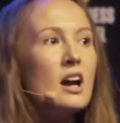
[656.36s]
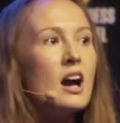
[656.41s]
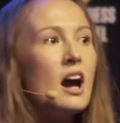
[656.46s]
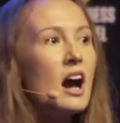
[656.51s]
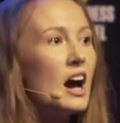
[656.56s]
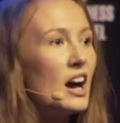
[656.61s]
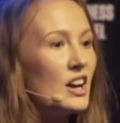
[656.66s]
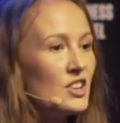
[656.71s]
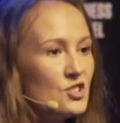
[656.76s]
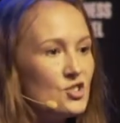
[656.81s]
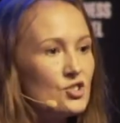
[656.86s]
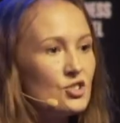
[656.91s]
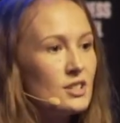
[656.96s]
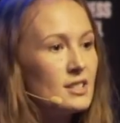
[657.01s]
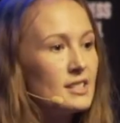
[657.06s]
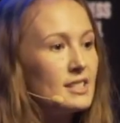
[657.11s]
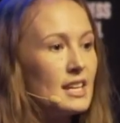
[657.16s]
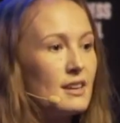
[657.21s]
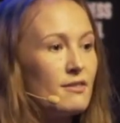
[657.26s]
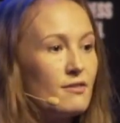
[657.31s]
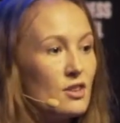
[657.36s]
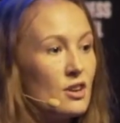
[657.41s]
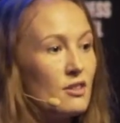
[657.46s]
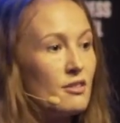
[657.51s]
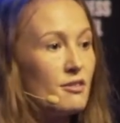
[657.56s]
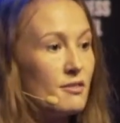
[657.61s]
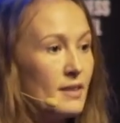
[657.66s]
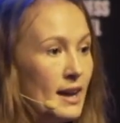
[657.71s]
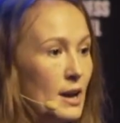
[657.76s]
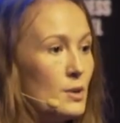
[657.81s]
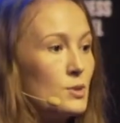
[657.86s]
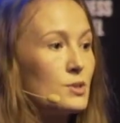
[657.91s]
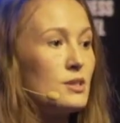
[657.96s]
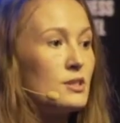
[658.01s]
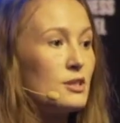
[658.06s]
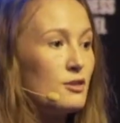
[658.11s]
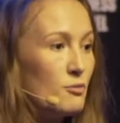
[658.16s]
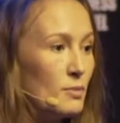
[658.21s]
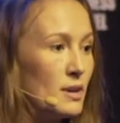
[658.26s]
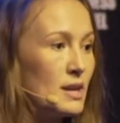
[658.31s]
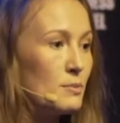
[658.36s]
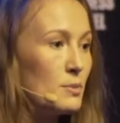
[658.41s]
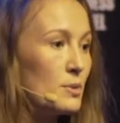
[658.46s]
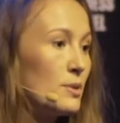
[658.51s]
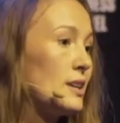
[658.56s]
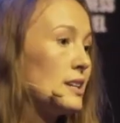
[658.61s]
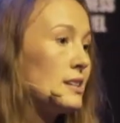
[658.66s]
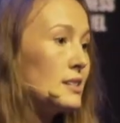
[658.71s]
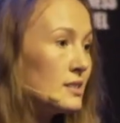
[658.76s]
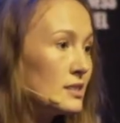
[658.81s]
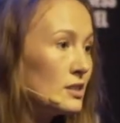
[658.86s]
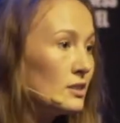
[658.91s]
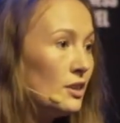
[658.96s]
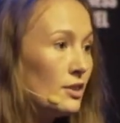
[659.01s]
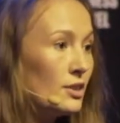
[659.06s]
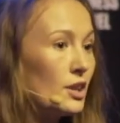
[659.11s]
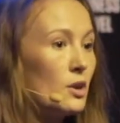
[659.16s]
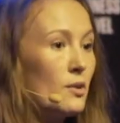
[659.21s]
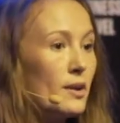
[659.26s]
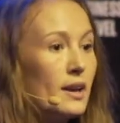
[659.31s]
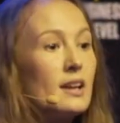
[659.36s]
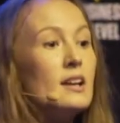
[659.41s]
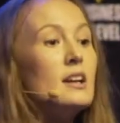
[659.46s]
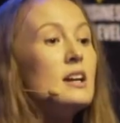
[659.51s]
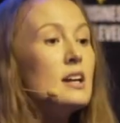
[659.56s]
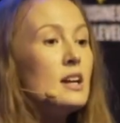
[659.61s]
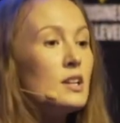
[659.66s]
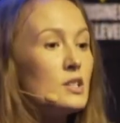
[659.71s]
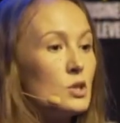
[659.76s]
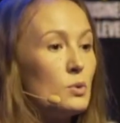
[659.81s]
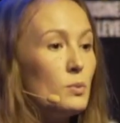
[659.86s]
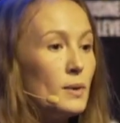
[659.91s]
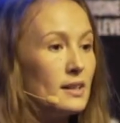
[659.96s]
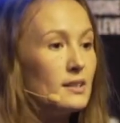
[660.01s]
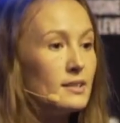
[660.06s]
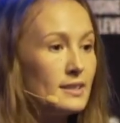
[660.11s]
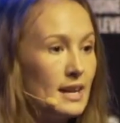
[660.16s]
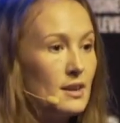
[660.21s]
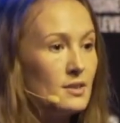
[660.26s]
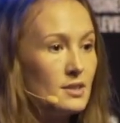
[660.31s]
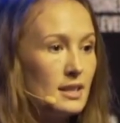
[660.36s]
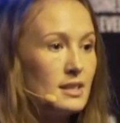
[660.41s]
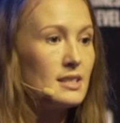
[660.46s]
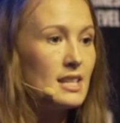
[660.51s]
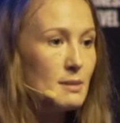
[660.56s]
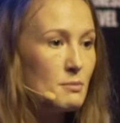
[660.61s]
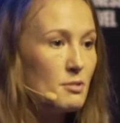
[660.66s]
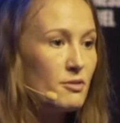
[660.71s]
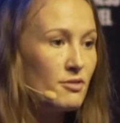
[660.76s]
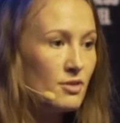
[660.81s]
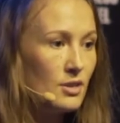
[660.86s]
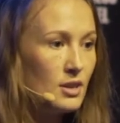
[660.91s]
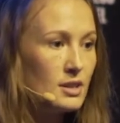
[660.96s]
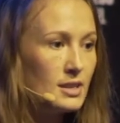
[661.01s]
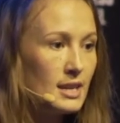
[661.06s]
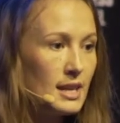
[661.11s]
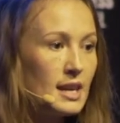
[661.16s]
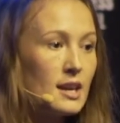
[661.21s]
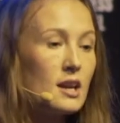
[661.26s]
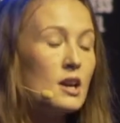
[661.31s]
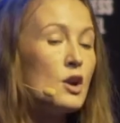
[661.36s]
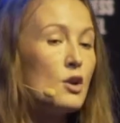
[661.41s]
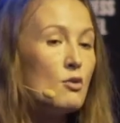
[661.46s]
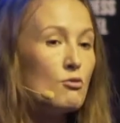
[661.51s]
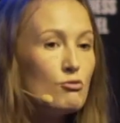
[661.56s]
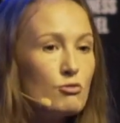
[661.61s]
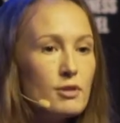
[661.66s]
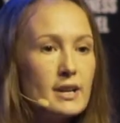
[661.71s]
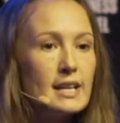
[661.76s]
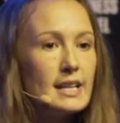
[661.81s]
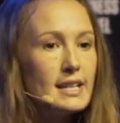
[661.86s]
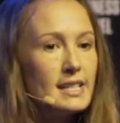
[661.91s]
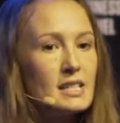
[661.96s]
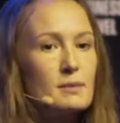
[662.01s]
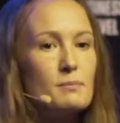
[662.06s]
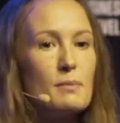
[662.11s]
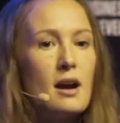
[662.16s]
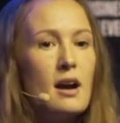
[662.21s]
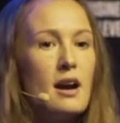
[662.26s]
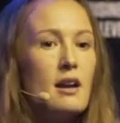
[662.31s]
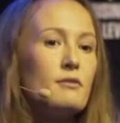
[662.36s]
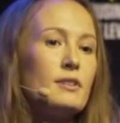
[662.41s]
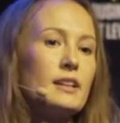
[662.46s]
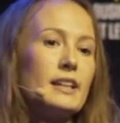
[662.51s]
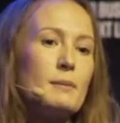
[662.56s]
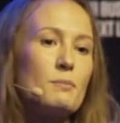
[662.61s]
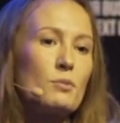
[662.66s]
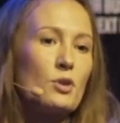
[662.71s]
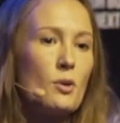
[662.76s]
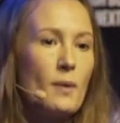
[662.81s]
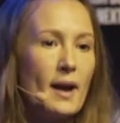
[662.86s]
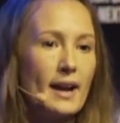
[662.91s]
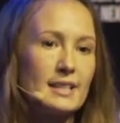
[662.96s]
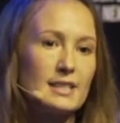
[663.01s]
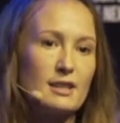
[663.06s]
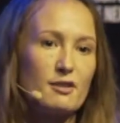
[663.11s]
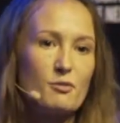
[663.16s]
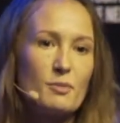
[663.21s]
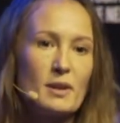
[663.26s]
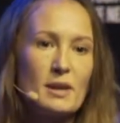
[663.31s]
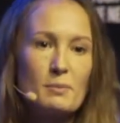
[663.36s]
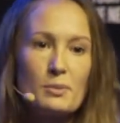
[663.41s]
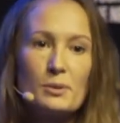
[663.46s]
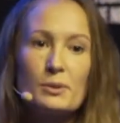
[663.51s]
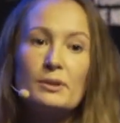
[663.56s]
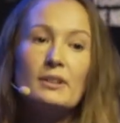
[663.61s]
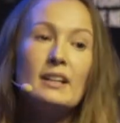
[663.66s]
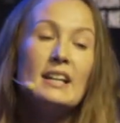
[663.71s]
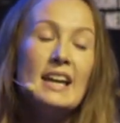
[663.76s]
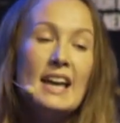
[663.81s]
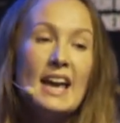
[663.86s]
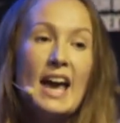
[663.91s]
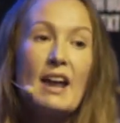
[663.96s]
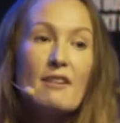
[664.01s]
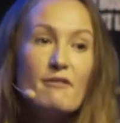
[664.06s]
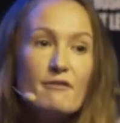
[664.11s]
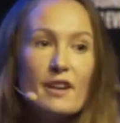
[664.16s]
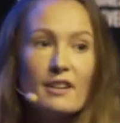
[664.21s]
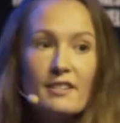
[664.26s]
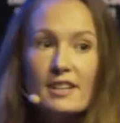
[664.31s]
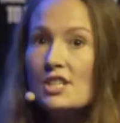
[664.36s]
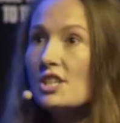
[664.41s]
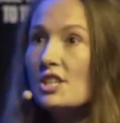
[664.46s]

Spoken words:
hundreds, if not thousands, of people, and it's still ongoing to whittle down to team of 30, really smart, really proactive people. And very